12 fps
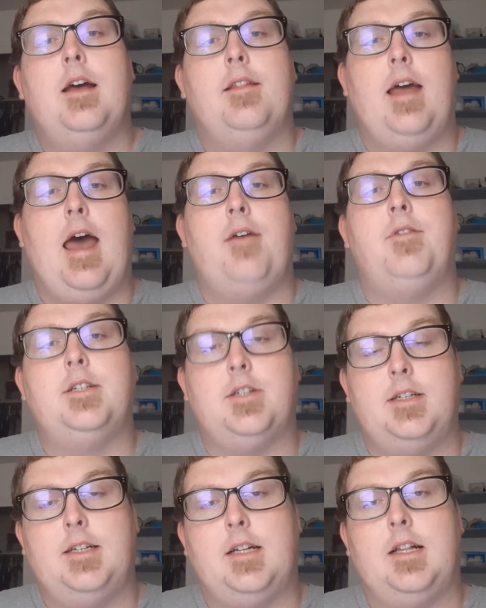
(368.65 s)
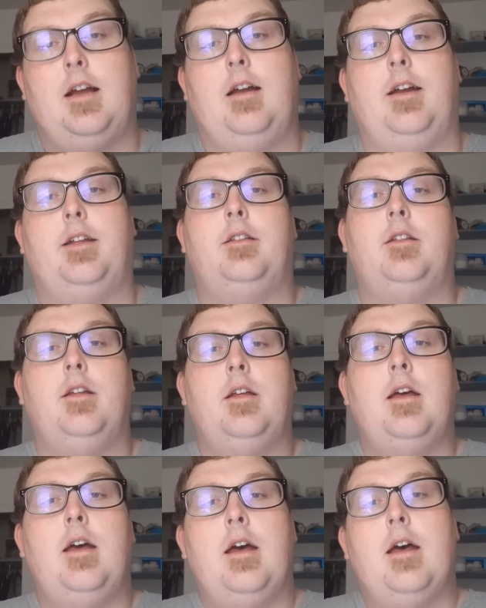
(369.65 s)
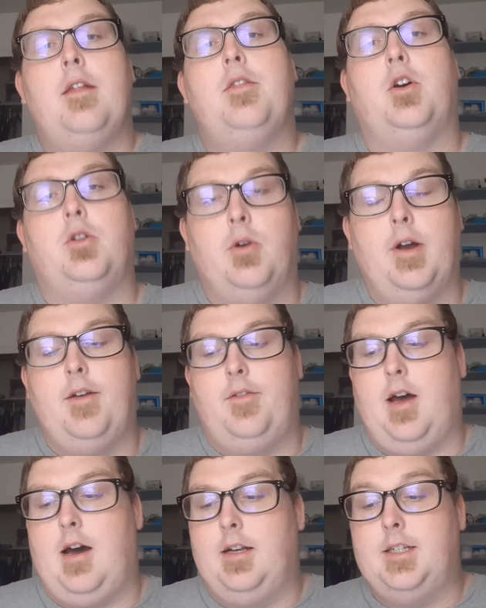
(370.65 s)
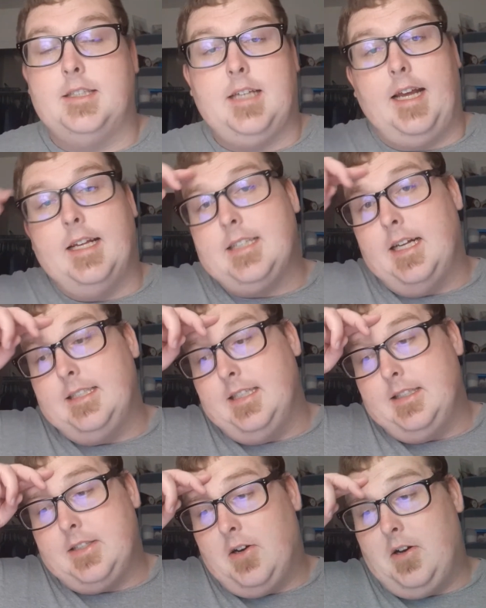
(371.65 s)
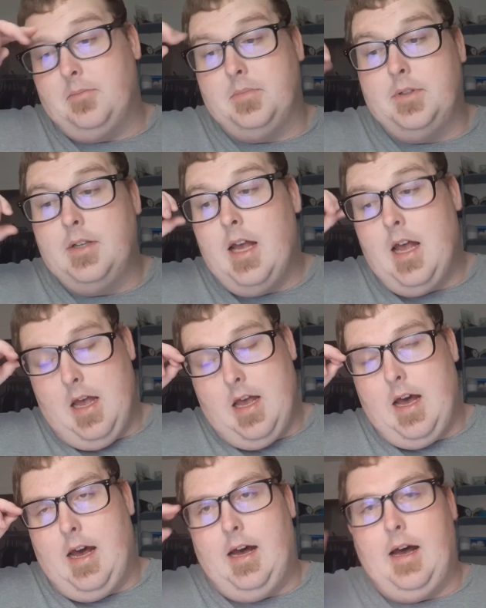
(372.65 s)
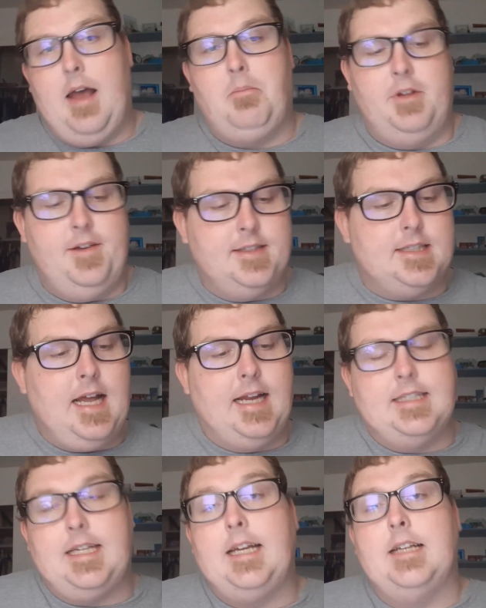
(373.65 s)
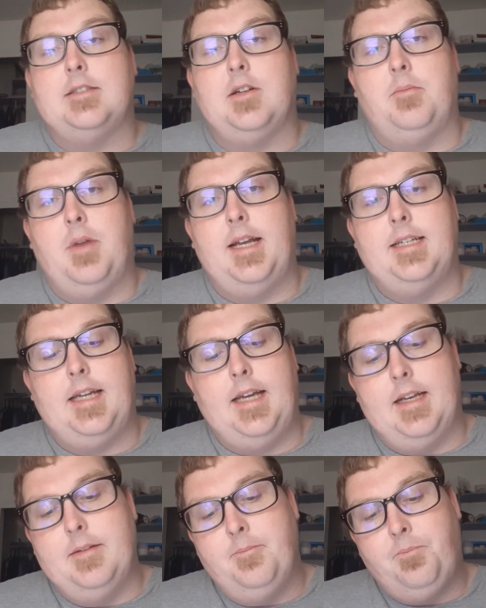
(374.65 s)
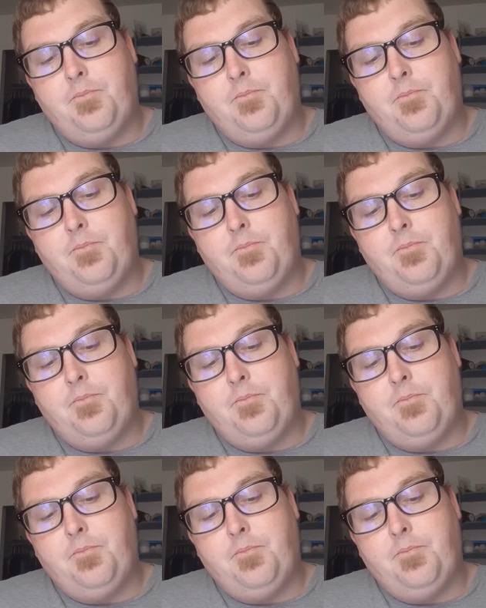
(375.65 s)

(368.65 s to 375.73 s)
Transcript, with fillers: The heavens are declaring the glory of God, just like it says in Psalm, uh, I believe it's 19, Psalm 19.